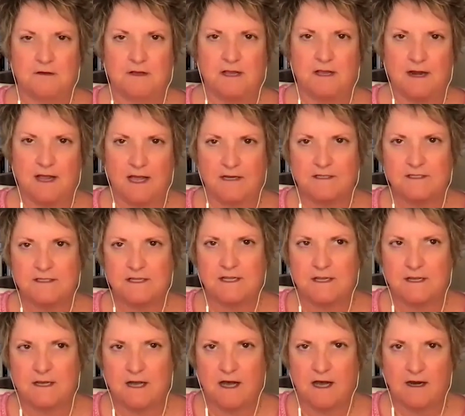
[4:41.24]
you can
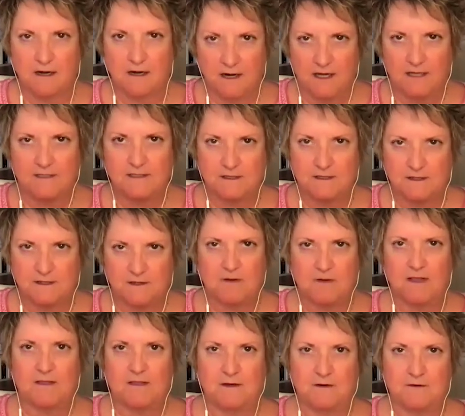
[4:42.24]
actually cognize it the
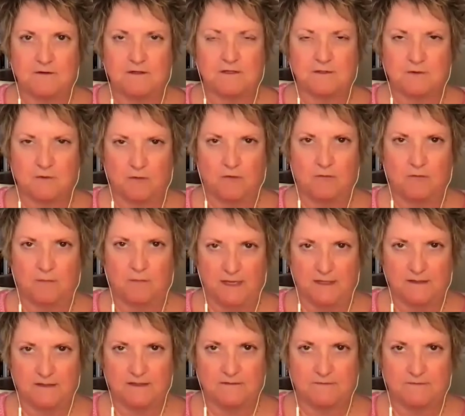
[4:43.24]
way that your soul
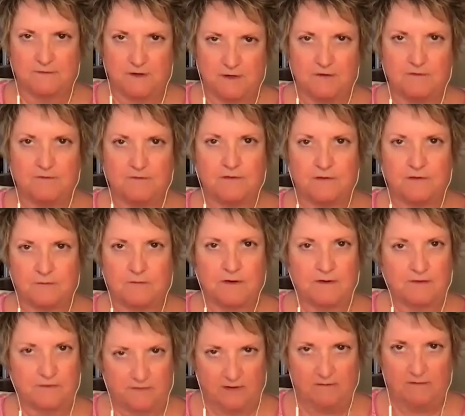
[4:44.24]
meant for you to
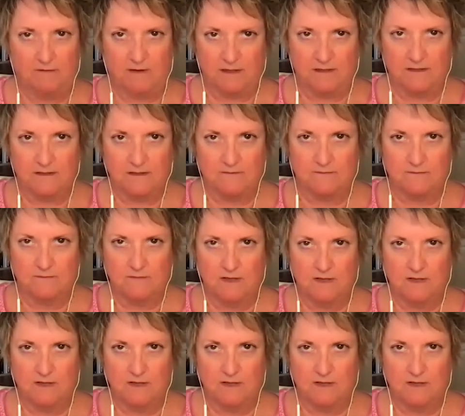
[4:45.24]
receive it.